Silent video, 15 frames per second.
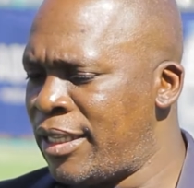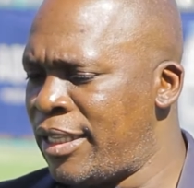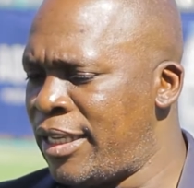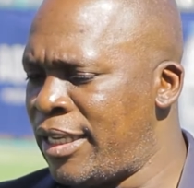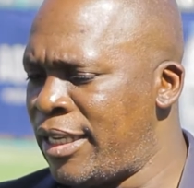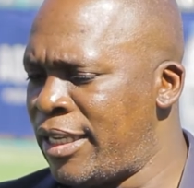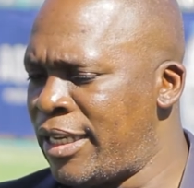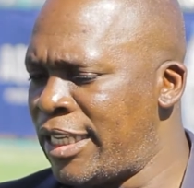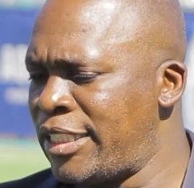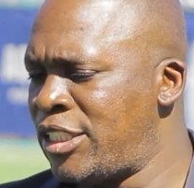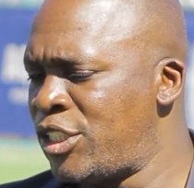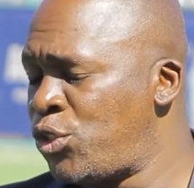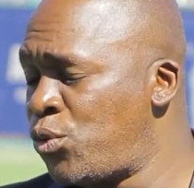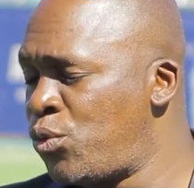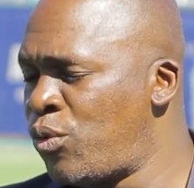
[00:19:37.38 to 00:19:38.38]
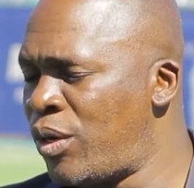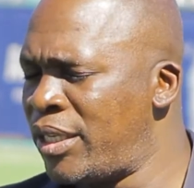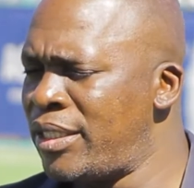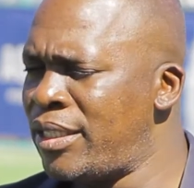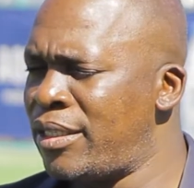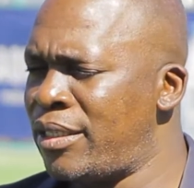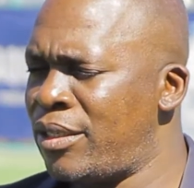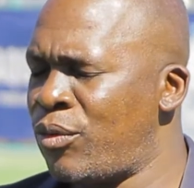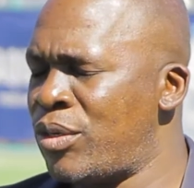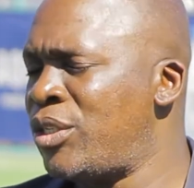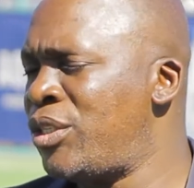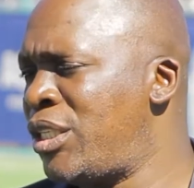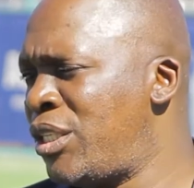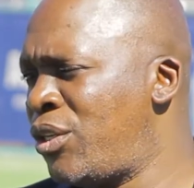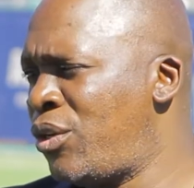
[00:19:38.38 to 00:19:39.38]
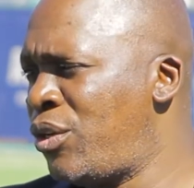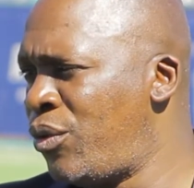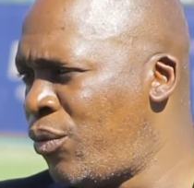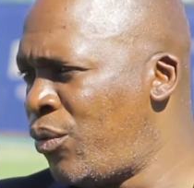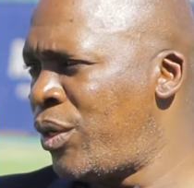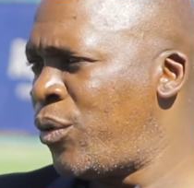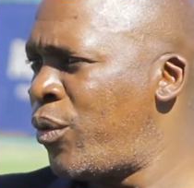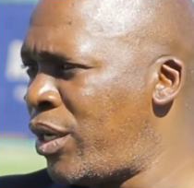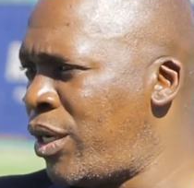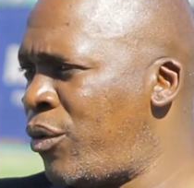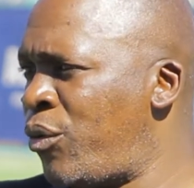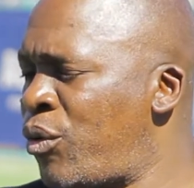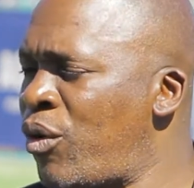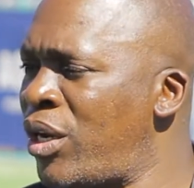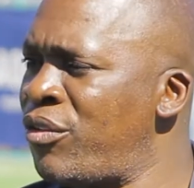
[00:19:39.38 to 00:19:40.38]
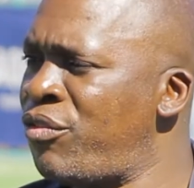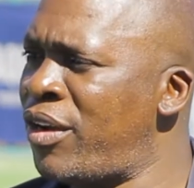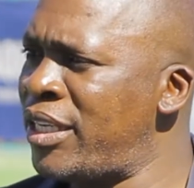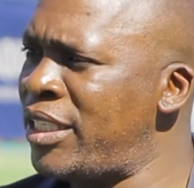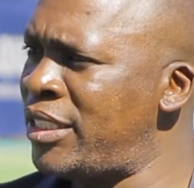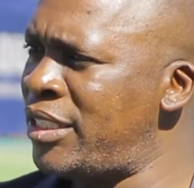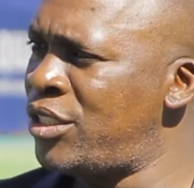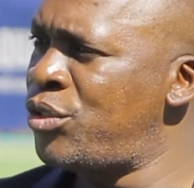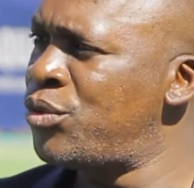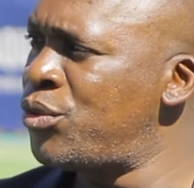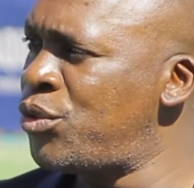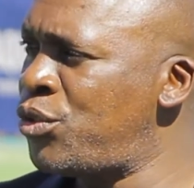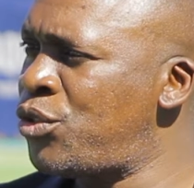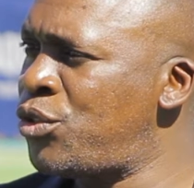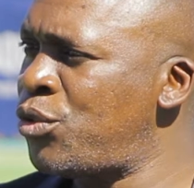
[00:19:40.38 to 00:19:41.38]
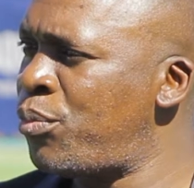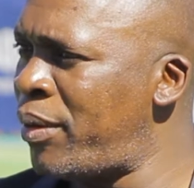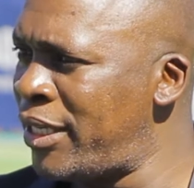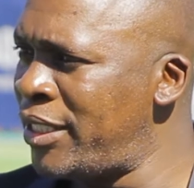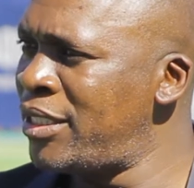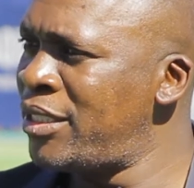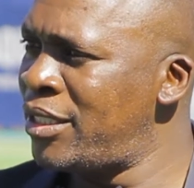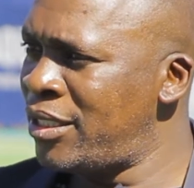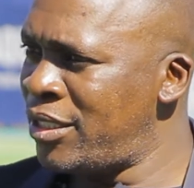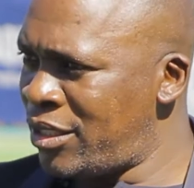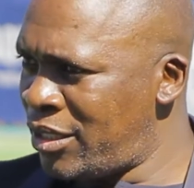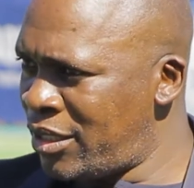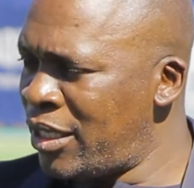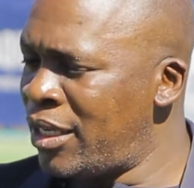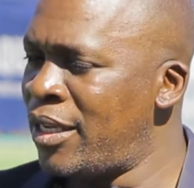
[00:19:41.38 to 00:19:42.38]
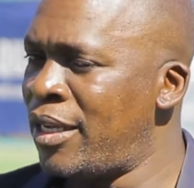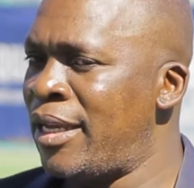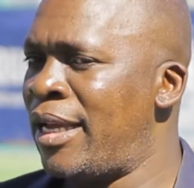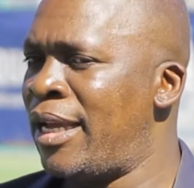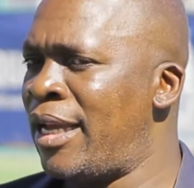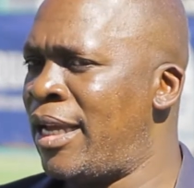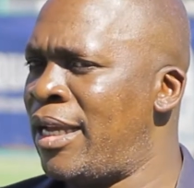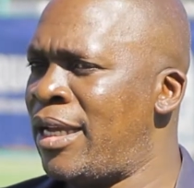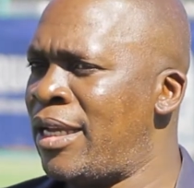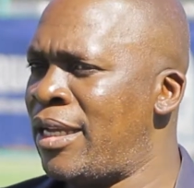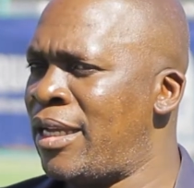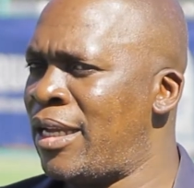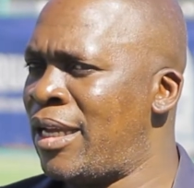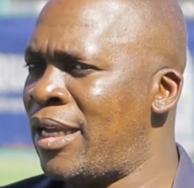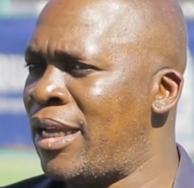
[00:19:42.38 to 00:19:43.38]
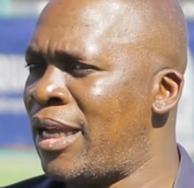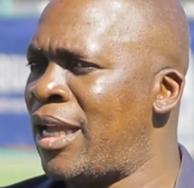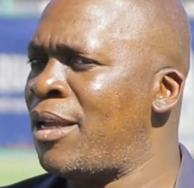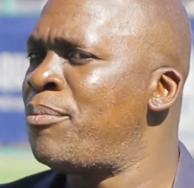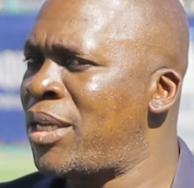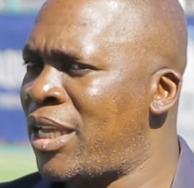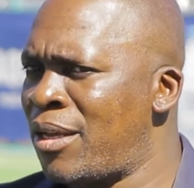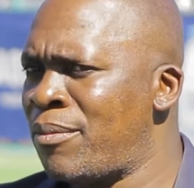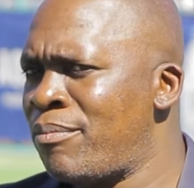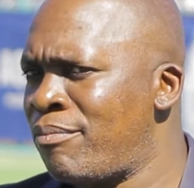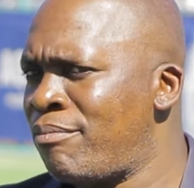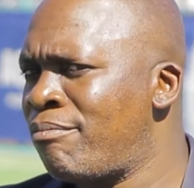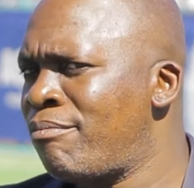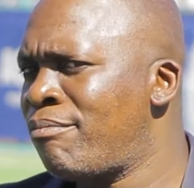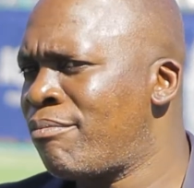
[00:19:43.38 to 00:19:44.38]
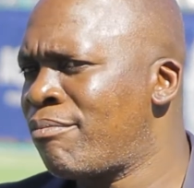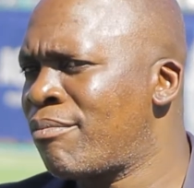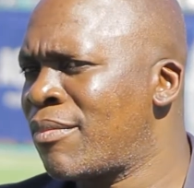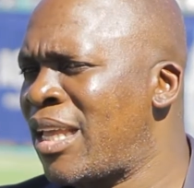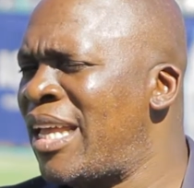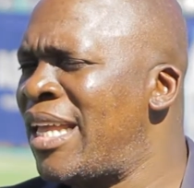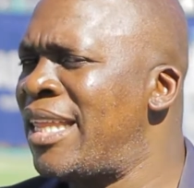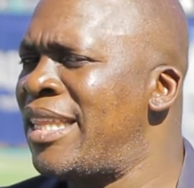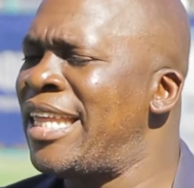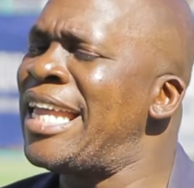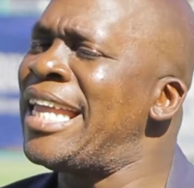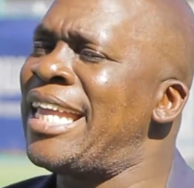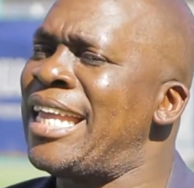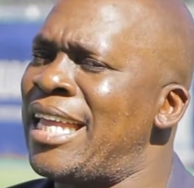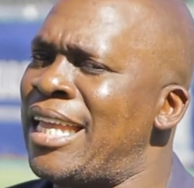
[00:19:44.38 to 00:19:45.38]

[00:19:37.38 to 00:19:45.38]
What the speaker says: the 92 one, when we qualified to Super League, I became the